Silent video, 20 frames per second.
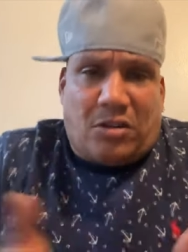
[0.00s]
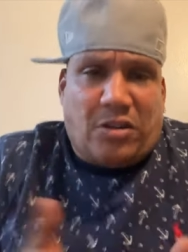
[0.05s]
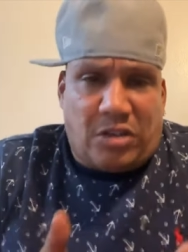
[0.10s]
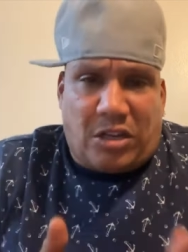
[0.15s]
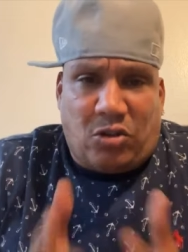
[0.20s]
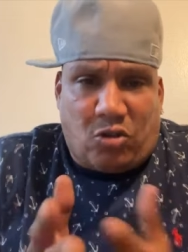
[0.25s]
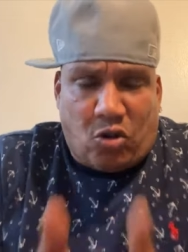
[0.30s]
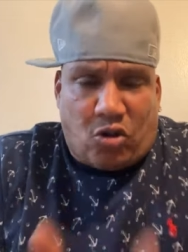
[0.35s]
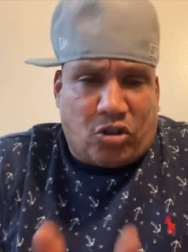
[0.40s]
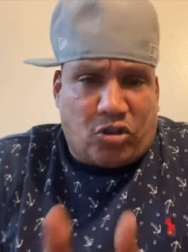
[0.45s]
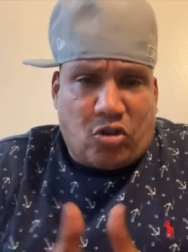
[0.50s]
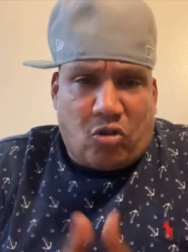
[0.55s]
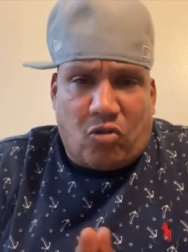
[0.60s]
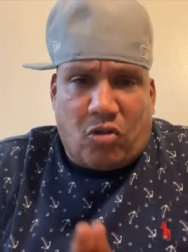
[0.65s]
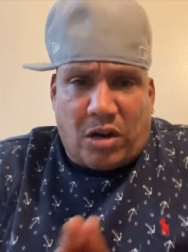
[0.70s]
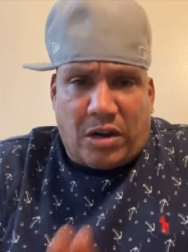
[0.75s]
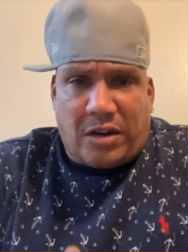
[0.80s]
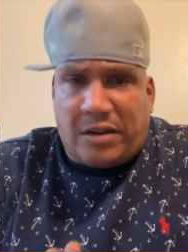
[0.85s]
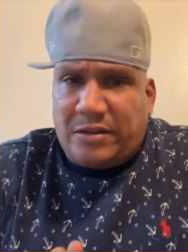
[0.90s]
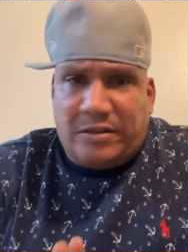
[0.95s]
You could you could do
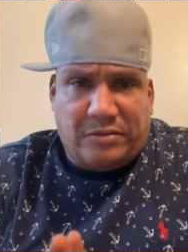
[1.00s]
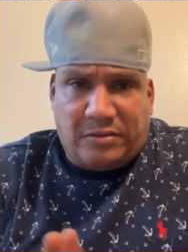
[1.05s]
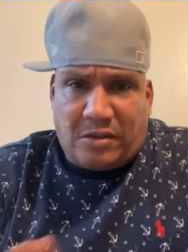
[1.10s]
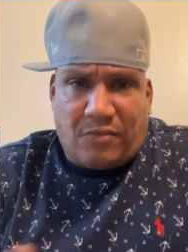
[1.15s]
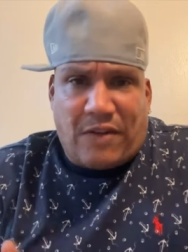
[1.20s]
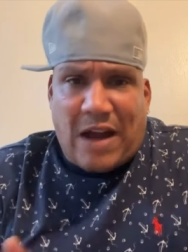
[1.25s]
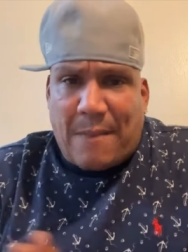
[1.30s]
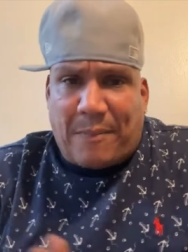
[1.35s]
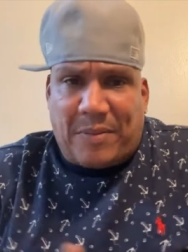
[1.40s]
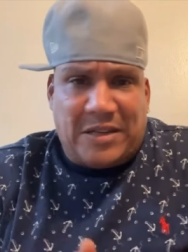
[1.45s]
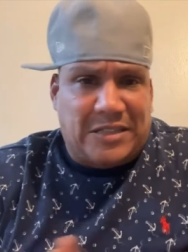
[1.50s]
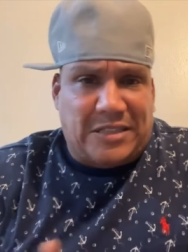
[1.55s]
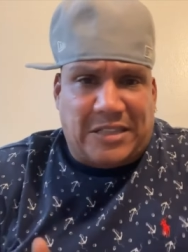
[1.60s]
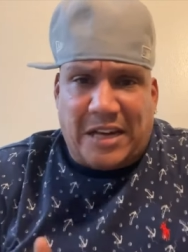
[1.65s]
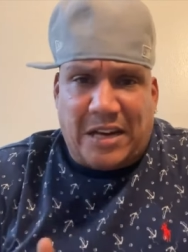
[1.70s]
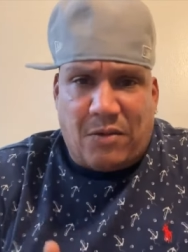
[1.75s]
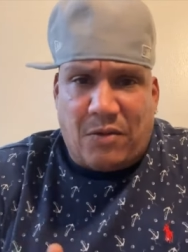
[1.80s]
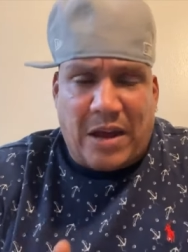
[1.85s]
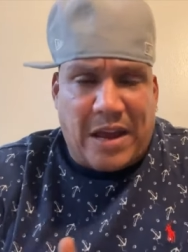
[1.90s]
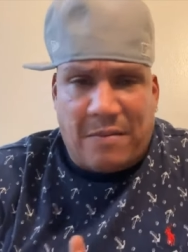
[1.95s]
uh, the rapping and
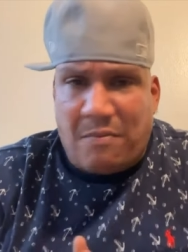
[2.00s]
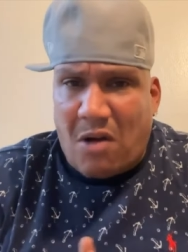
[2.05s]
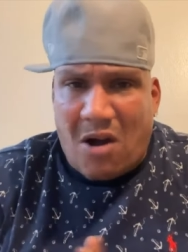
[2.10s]
singing with